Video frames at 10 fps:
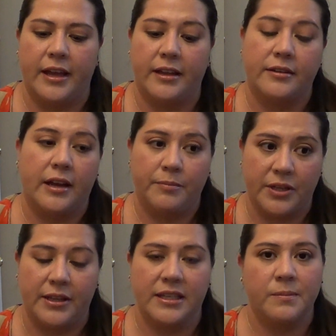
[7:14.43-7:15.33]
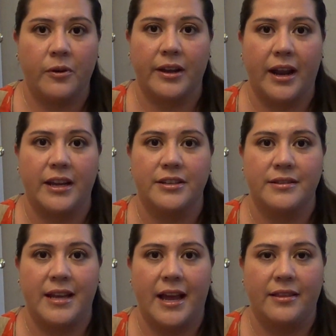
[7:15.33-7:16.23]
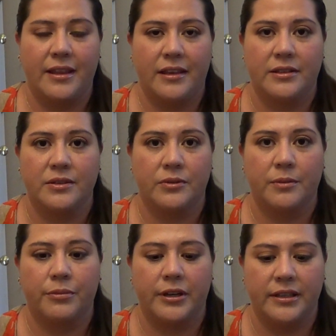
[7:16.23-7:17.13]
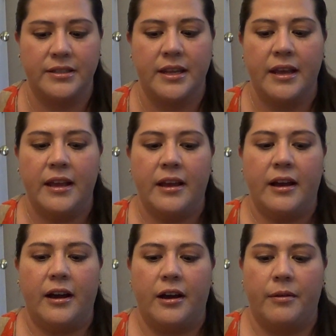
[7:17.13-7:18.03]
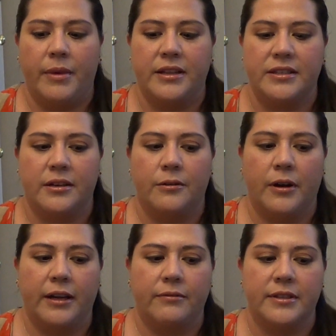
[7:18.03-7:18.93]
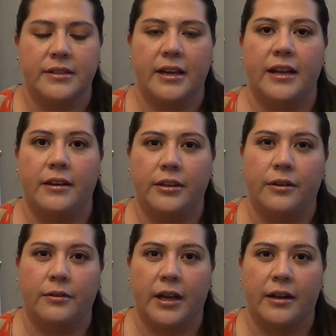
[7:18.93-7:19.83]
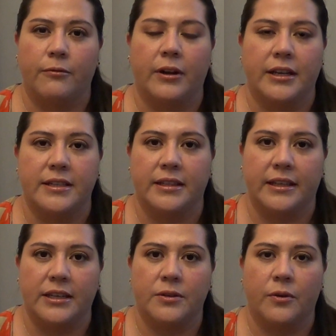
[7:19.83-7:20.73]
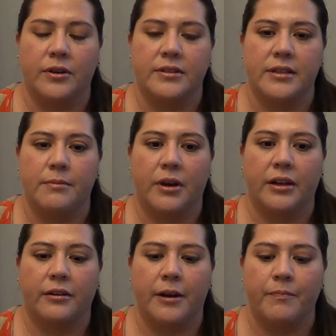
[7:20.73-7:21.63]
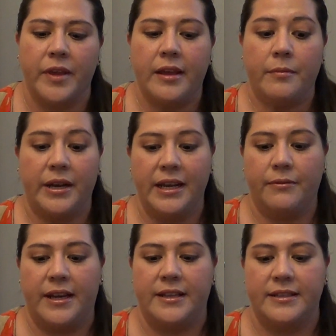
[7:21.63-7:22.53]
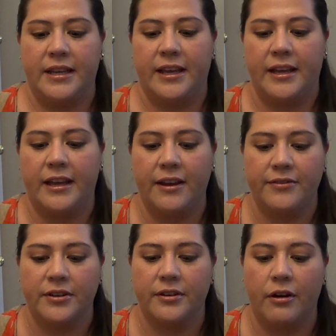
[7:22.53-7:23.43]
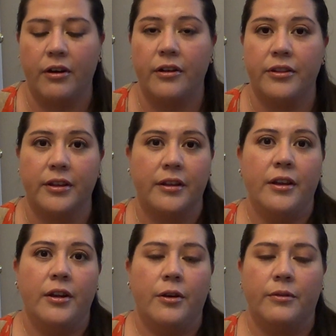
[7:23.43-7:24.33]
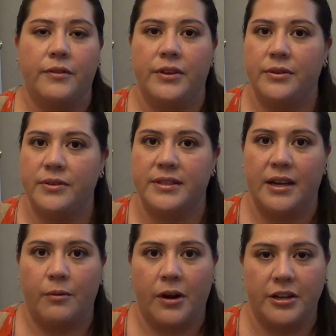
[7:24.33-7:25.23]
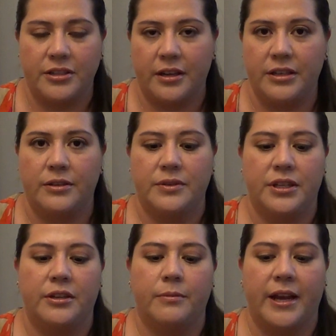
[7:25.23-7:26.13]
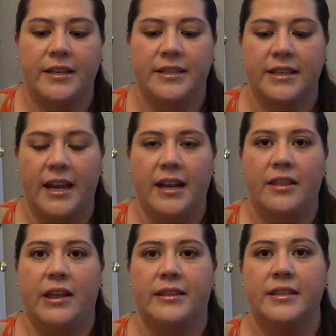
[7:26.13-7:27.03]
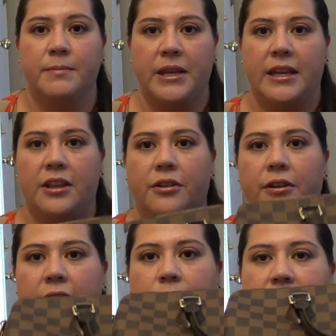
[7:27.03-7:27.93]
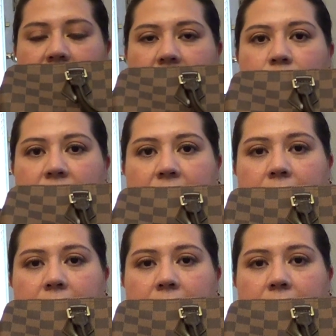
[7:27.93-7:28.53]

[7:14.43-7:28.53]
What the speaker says: And up to this point I just had the Azure print. And so I was kind of wanting to lean towards the monogram. But anyways, after all the reviews that I watched on YouTube, I decided that the Speedy 30 was going to